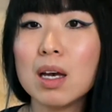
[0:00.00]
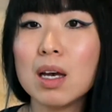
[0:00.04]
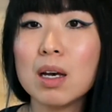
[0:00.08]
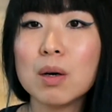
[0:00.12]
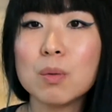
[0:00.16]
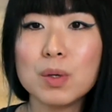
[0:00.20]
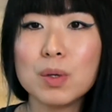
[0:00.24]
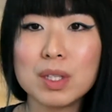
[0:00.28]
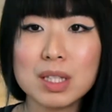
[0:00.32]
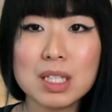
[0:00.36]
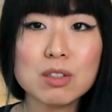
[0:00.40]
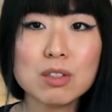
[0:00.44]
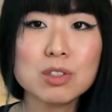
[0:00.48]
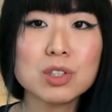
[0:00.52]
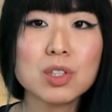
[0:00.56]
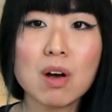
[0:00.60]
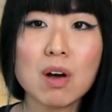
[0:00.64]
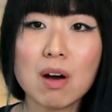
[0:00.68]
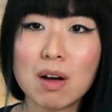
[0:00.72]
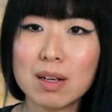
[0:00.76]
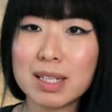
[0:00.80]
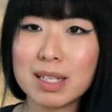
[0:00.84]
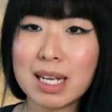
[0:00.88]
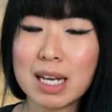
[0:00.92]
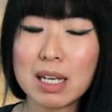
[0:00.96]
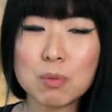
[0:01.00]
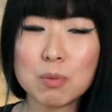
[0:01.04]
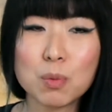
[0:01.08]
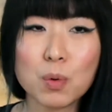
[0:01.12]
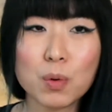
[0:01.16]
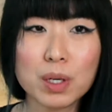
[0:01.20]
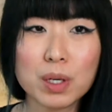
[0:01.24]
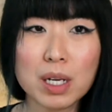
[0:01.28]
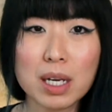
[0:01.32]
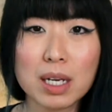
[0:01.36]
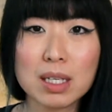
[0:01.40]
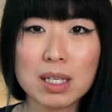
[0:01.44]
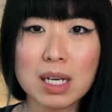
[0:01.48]
Reduce the online
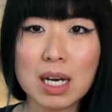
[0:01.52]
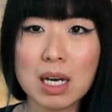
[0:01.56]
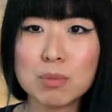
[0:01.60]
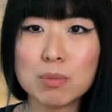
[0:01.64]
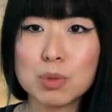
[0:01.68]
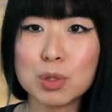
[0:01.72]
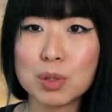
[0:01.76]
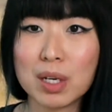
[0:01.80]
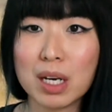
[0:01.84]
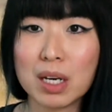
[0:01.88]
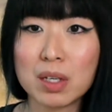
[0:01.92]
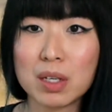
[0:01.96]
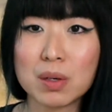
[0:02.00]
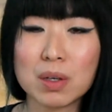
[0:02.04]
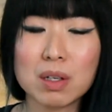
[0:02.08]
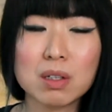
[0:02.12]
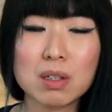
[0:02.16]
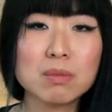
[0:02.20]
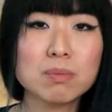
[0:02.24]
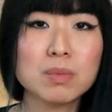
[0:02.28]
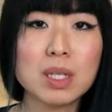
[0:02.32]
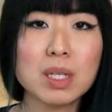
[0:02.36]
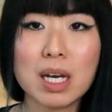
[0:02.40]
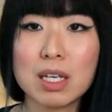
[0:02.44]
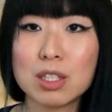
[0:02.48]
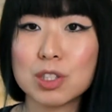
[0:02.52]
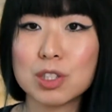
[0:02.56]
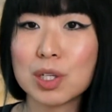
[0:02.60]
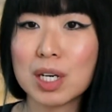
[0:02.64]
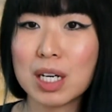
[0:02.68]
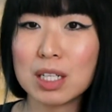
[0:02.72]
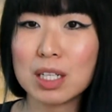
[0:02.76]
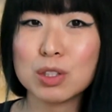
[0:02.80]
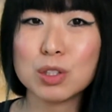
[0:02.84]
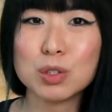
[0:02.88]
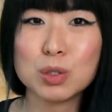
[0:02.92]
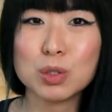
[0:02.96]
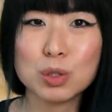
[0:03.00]
working time together and
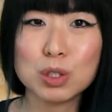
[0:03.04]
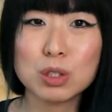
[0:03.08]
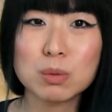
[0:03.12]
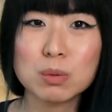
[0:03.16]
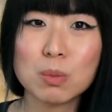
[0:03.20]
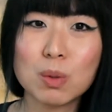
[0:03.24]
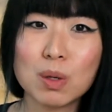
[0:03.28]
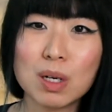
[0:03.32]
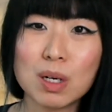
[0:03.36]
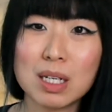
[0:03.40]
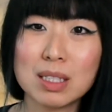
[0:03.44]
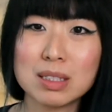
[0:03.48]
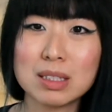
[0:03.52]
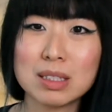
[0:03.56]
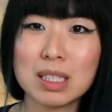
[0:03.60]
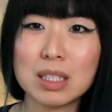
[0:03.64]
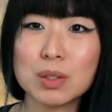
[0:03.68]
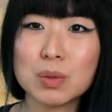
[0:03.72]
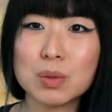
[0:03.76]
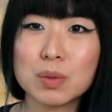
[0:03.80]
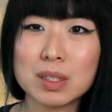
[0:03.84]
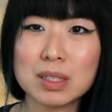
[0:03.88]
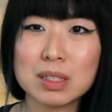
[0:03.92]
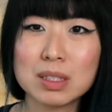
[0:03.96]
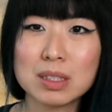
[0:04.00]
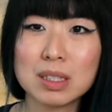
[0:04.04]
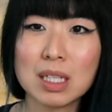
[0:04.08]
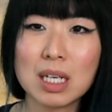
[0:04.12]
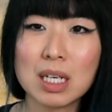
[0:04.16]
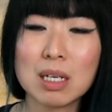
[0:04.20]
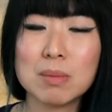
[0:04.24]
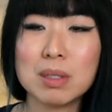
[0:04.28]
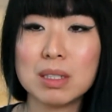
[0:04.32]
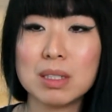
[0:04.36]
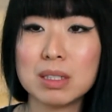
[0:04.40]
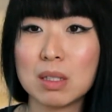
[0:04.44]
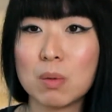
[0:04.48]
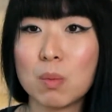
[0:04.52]
try to use more asynchronous
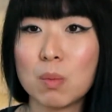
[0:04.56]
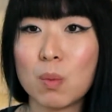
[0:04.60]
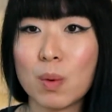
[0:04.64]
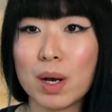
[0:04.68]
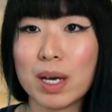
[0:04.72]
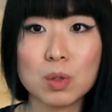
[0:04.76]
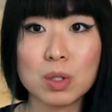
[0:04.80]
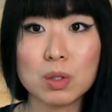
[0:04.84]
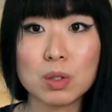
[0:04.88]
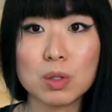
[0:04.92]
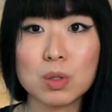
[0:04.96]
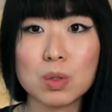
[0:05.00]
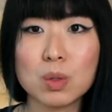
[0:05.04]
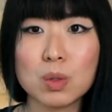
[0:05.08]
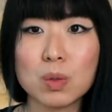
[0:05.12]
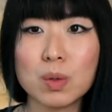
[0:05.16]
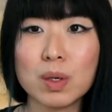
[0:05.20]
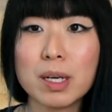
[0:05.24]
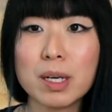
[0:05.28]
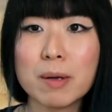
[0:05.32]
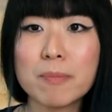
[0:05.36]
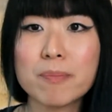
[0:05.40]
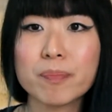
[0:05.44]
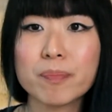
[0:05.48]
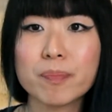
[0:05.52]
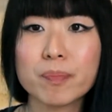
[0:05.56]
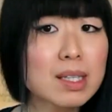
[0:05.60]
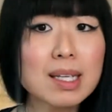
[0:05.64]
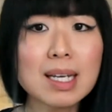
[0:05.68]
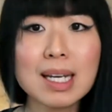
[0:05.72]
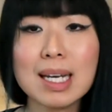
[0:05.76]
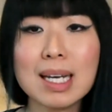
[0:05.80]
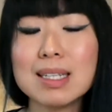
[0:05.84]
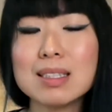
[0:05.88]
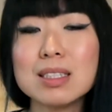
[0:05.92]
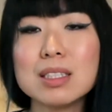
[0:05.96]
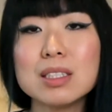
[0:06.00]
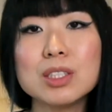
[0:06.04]
time is a way to do it.
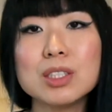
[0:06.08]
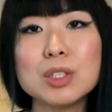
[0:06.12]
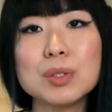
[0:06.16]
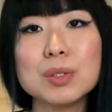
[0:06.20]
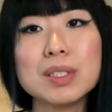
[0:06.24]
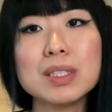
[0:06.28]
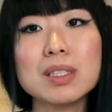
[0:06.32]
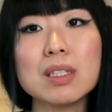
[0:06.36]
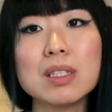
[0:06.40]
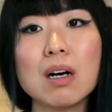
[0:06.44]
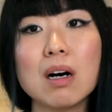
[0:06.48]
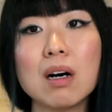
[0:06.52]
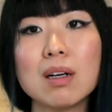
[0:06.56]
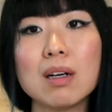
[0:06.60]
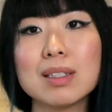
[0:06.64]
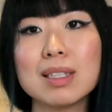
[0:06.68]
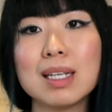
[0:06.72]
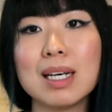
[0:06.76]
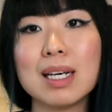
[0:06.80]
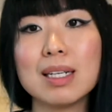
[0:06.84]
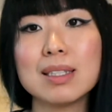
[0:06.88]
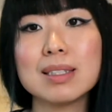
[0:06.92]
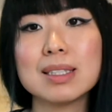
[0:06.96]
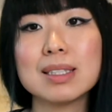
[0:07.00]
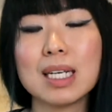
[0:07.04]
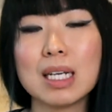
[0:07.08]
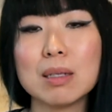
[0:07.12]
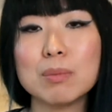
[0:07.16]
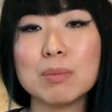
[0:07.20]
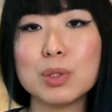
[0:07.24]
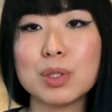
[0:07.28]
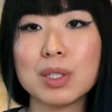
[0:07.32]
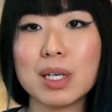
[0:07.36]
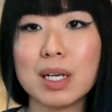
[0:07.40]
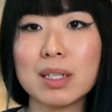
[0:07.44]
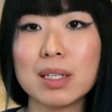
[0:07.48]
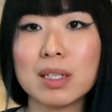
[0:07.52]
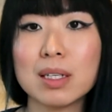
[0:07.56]
And during the online time
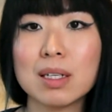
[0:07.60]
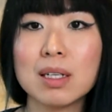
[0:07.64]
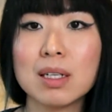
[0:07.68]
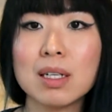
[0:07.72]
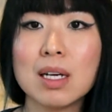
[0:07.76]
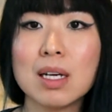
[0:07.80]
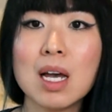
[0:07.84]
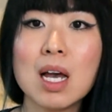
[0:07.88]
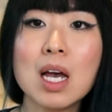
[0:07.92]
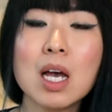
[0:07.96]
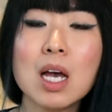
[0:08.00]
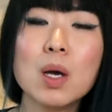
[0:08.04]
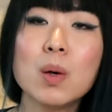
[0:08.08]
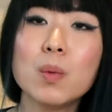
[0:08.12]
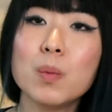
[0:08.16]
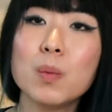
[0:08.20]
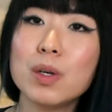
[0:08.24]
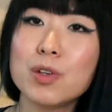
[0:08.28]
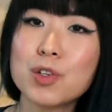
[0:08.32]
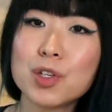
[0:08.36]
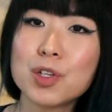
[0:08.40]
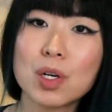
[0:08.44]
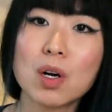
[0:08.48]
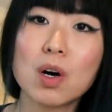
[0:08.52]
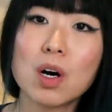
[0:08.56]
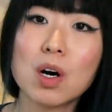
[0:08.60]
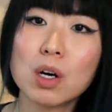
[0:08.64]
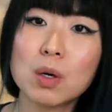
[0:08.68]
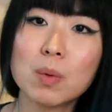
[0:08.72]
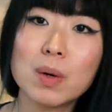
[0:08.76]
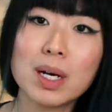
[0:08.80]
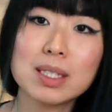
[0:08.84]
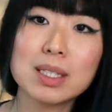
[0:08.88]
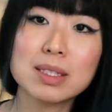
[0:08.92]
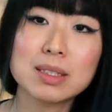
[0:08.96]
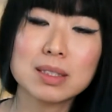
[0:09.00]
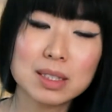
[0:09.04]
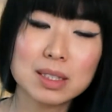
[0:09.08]
together, we should
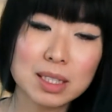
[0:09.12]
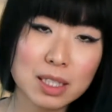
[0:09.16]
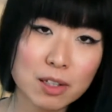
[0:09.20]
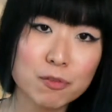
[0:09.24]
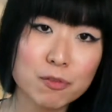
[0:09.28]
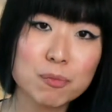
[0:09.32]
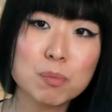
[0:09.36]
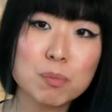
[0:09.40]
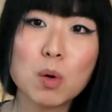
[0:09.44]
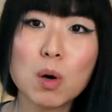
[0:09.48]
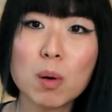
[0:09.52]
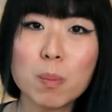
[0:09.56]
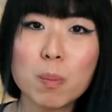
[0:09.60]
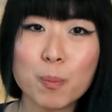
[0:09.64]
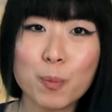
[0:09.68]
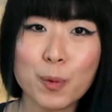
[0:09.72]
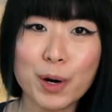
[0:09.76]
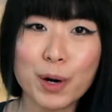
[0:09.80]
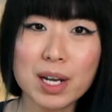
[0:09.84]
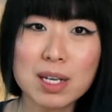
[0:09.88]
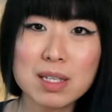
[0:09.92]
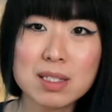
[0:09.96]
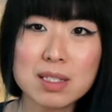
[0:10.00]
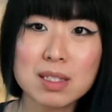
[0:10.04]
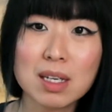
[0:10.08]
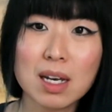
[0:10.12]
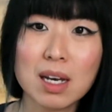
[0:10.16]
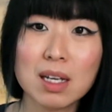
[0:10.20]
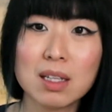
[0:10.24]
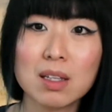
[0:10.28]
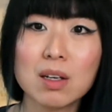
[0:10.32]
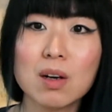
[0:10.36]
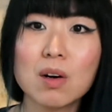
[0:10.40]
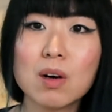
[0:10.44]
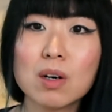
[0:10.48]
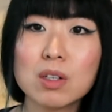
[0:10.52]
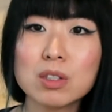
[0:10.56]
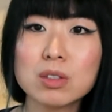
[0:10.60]
always give more breaks and
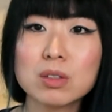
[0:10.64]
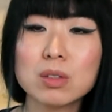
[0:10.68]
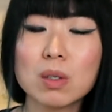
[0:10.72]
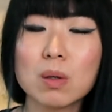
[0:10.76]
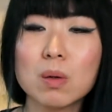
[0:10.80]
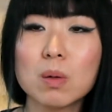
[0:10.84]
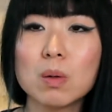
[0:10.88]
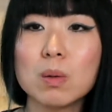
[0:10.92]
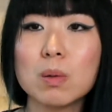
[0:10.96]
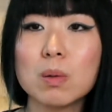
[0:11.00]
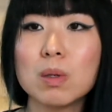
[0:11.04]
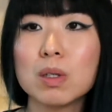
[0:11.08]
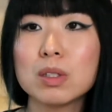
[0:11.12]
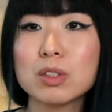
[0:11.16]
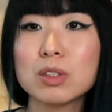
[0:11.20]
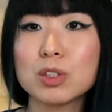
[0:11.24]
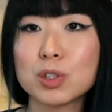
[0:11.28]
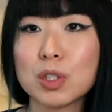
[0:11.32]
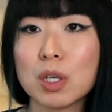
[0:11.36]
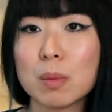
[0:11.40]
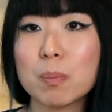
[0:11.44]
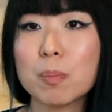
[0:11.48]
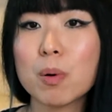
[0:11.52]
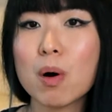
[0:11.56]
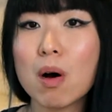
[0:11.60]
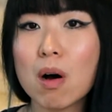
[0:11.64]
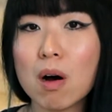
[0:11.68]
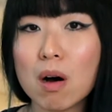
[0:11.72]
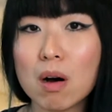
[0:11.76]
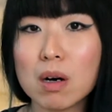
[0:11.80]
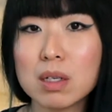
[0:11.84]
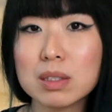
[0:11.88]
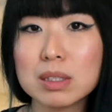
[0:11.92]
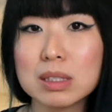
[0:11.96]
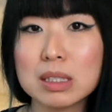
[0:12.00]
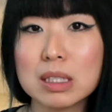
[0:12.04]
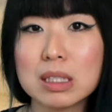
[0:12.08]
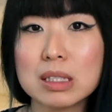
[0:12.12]
also short
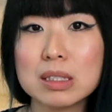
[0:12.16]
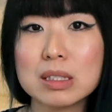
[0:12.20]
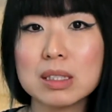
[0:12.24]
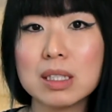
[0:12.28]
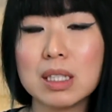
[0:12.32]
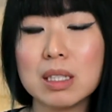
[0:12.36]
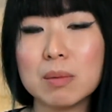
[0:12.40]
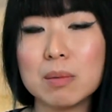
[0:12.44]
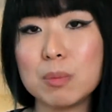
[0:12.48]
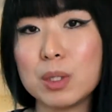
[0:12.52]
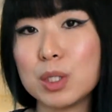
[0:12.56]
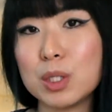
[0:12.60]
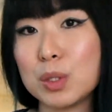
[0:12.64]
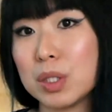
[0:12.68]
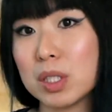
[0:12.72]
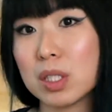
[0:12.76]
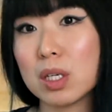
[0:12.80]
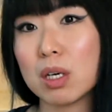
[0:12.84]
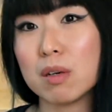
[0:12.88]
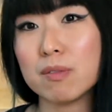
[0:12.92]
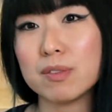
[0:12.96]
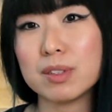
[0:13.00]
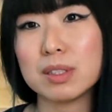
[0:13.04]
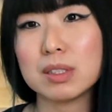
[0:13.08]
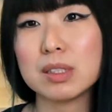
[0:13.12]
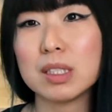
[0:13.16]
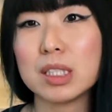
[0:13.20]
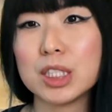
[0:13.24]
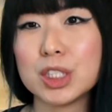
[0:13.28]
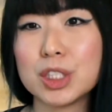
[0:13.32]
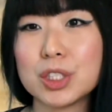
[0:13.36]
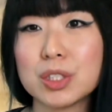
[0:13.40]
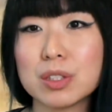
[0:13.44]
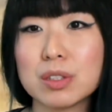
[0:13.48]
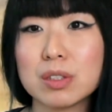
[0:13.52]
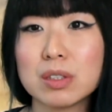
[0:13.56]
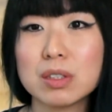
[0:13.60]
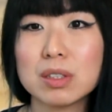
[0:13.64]
pauses in between
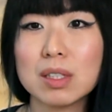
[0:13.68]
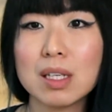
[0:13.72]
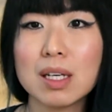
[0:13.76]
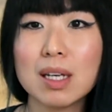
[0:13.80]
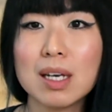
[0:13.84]
conversations.